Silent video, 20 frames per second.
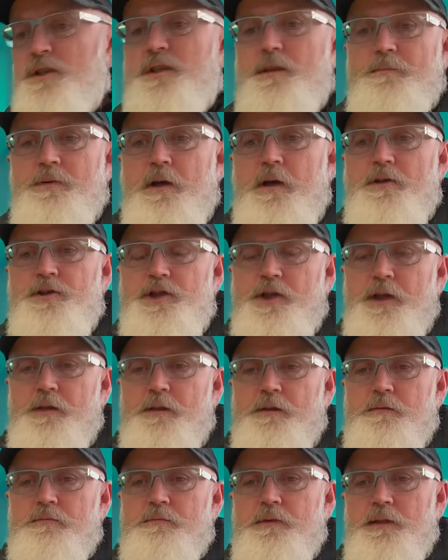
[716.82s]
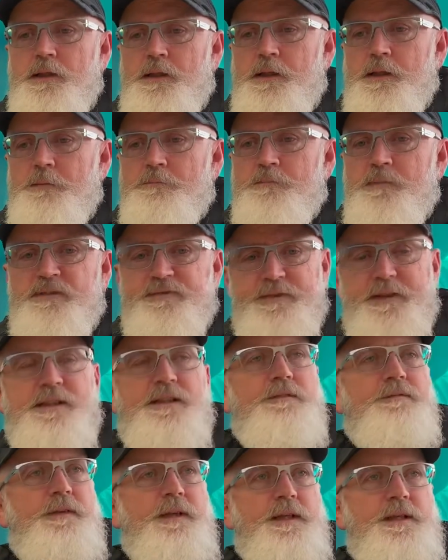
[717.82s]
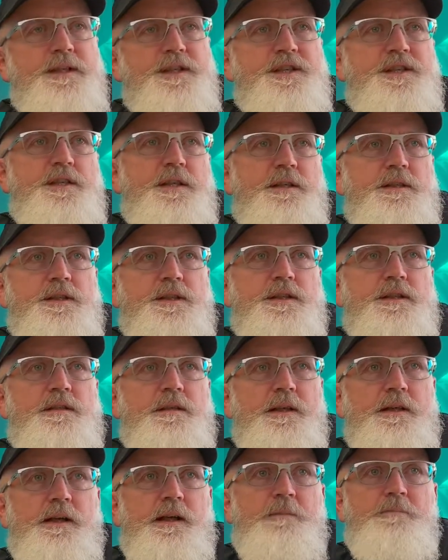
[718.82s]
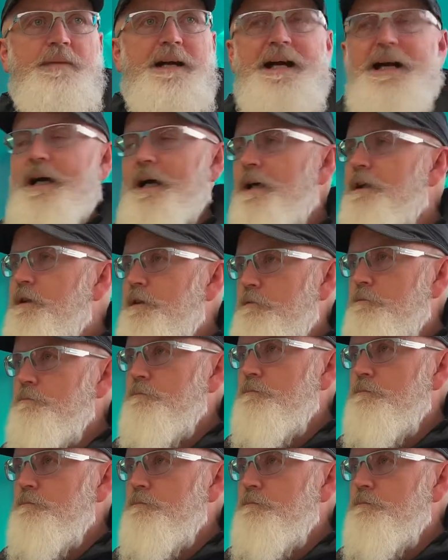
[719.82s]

project effectively sits in a park,